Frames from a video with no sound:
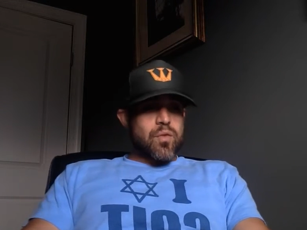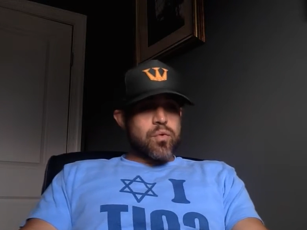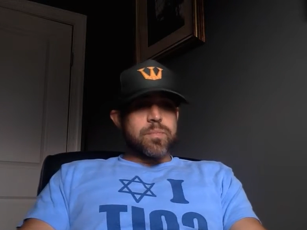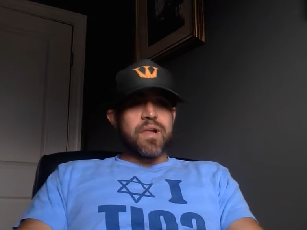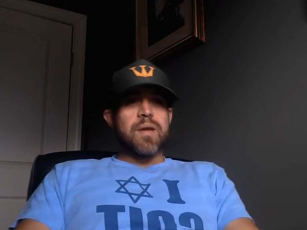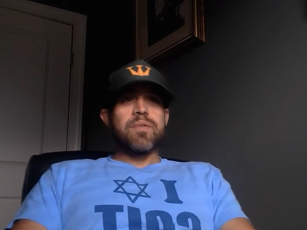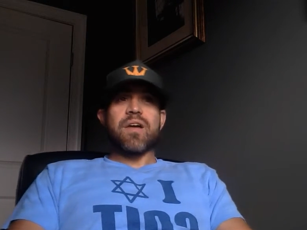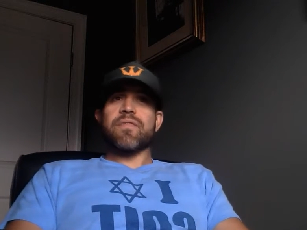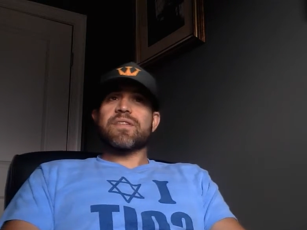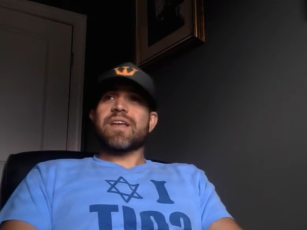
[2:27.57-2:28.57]
We played
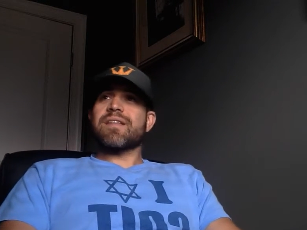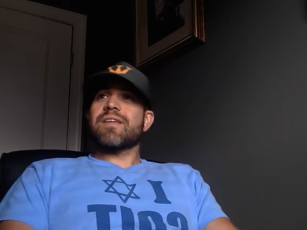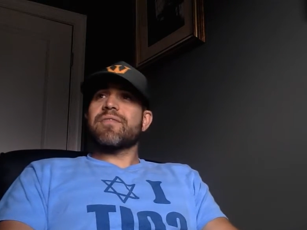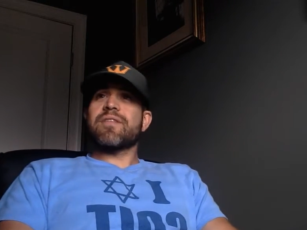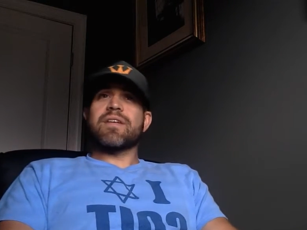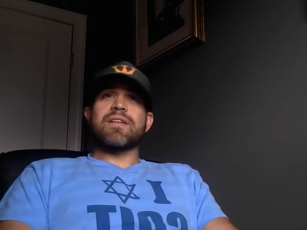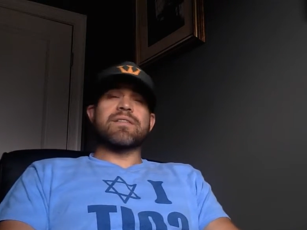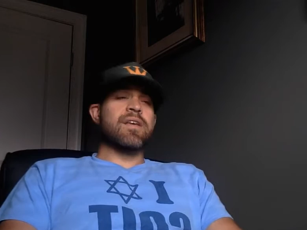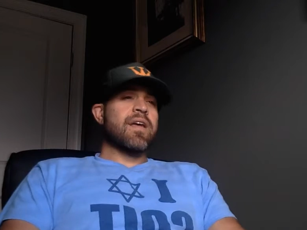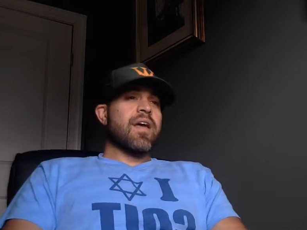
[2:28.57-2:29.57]
Breakfast at
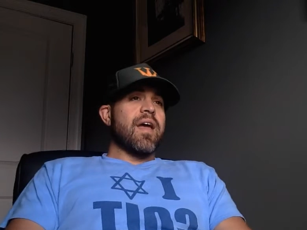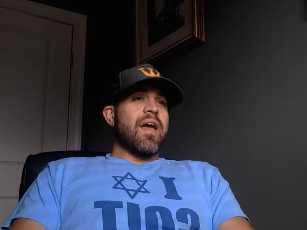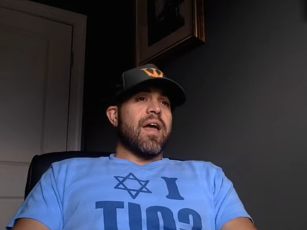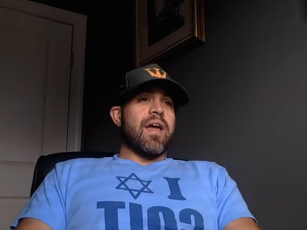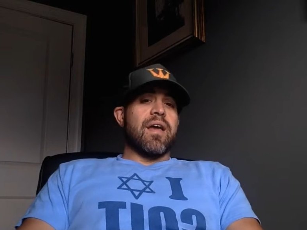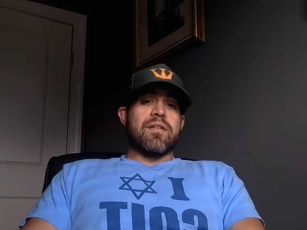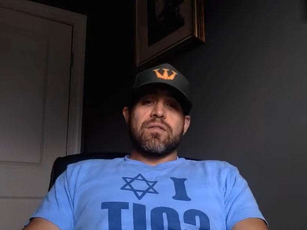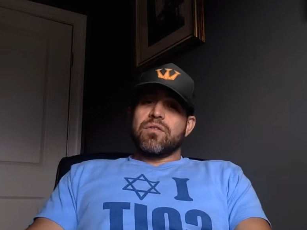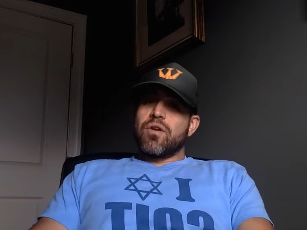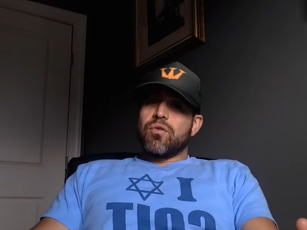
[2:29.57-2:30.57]
Tiffany's, and
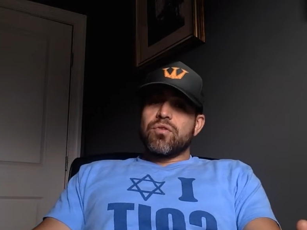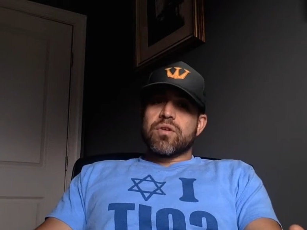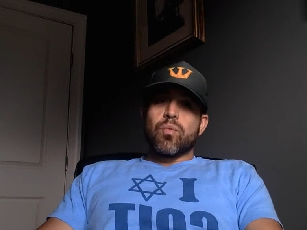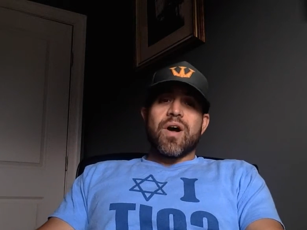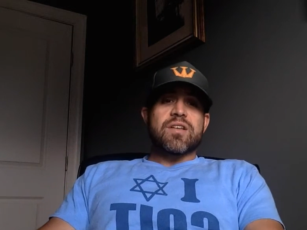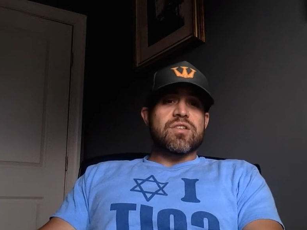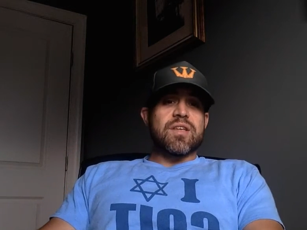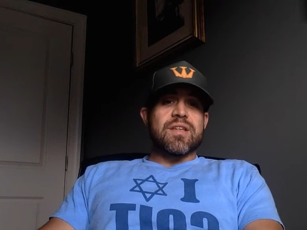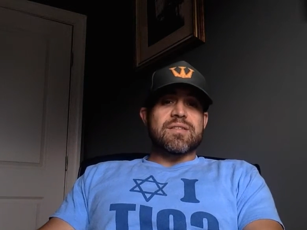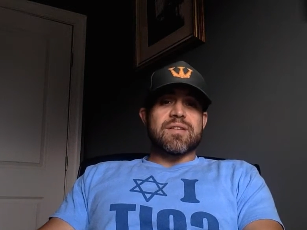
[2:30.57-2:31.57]
you can watch
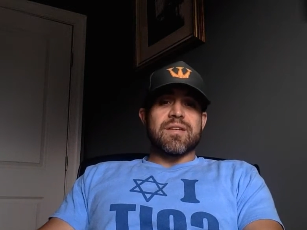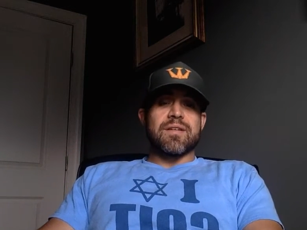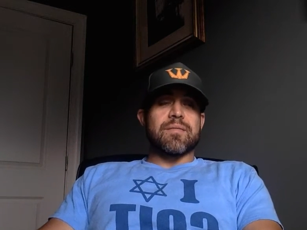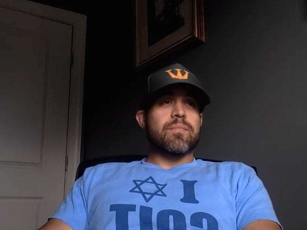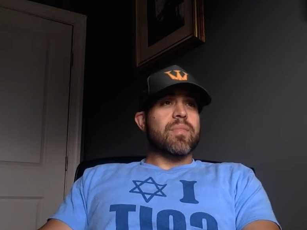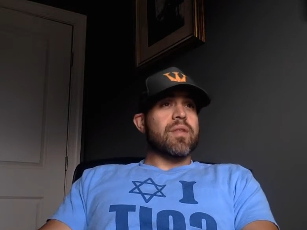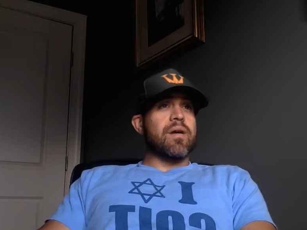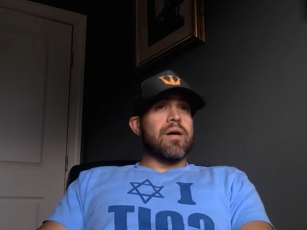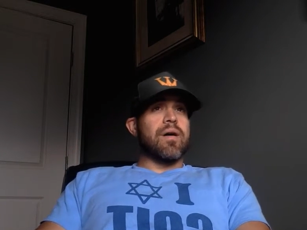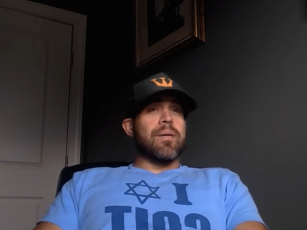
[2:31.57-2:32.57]
the incident,
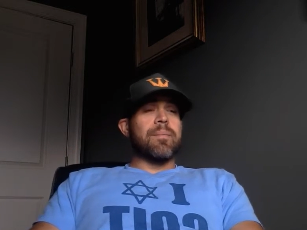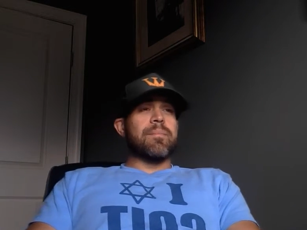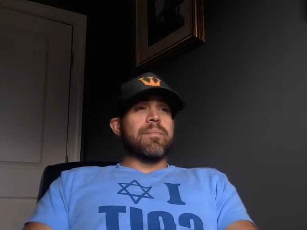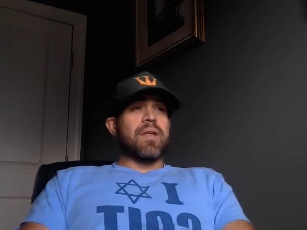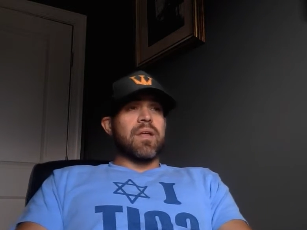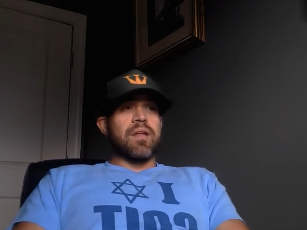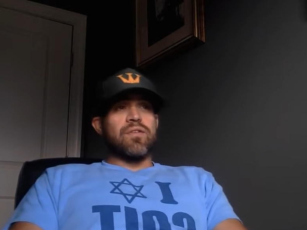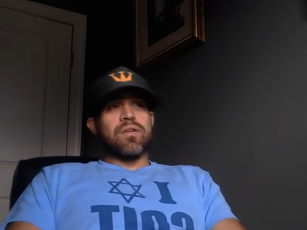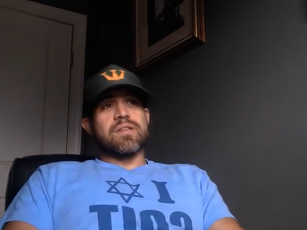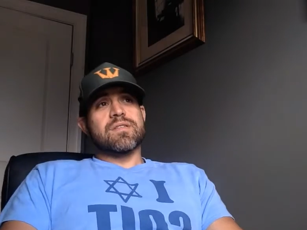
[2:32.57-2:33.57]
and
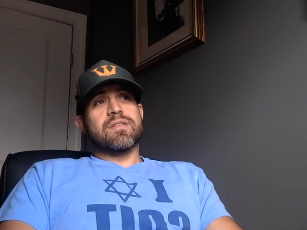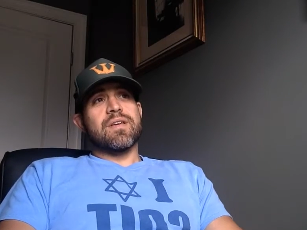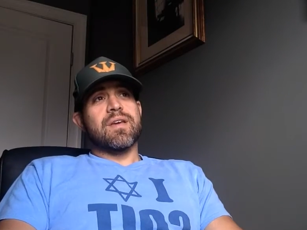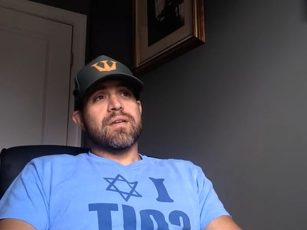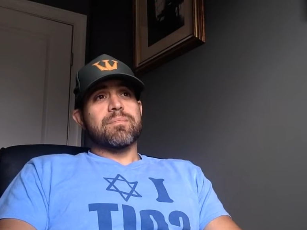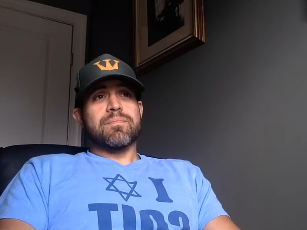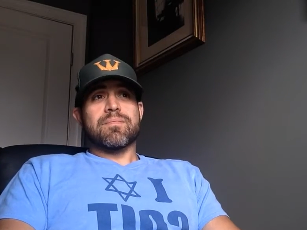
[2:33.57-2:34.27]
you can see it.